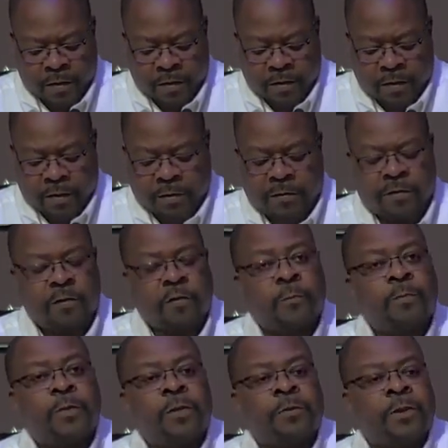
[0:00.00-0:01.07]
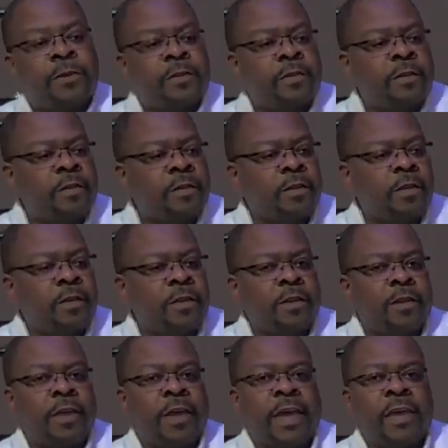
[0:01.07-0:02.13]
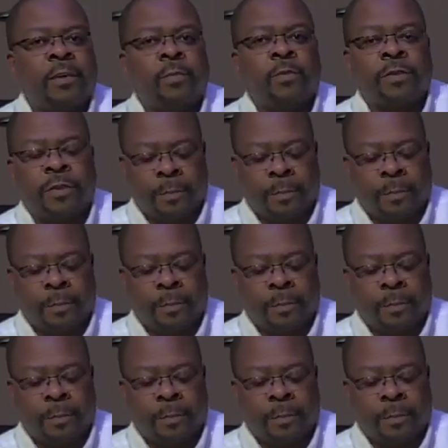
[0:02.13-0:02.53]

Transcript: "as the Spirit enabled them."